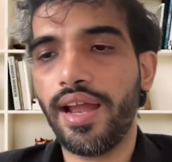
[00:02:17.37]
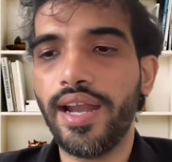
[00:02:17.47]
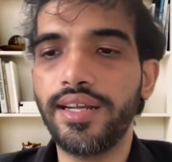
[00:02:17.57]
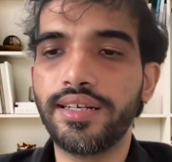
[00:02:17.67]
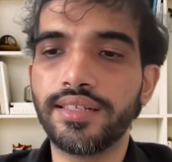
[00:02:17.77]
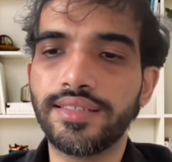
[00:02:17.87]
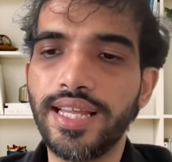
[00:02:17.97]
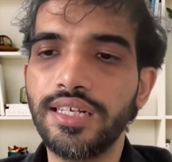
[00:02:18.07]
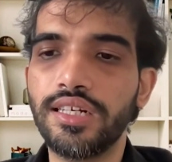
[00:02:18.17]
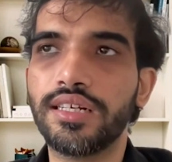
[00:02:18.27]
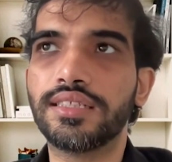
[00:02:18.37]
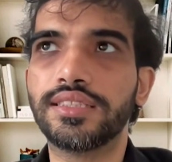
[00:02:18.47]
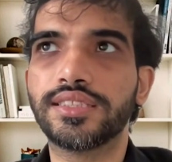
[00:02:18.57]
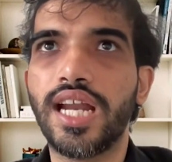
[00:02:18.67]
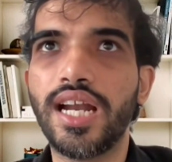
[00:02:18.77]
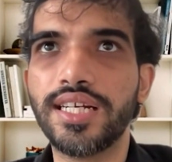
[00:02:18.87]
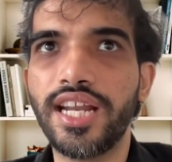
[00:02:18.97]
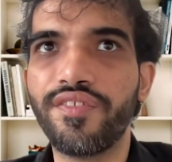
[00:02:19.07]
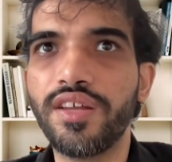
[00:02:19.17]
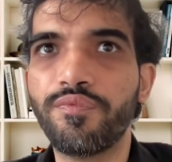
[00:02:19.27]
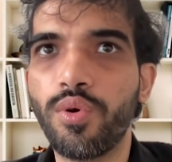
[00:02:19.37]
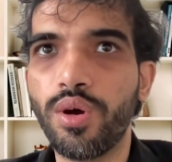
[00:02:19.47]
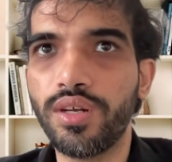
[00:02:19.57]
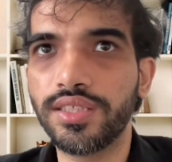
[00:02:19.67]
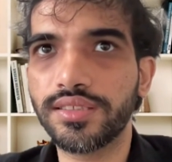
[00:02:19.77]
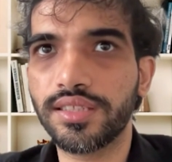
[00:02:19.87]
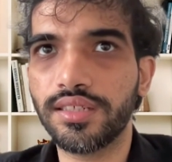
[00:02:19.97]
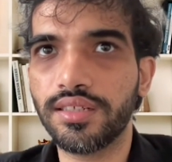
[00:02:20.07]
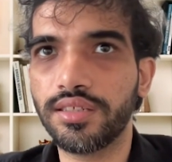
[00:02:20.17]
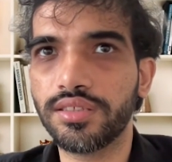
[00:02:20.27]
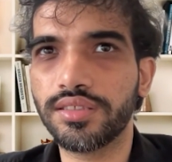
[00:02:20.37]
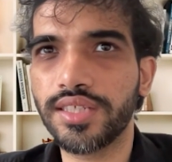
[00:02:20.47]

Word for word: And then start to develop for uh,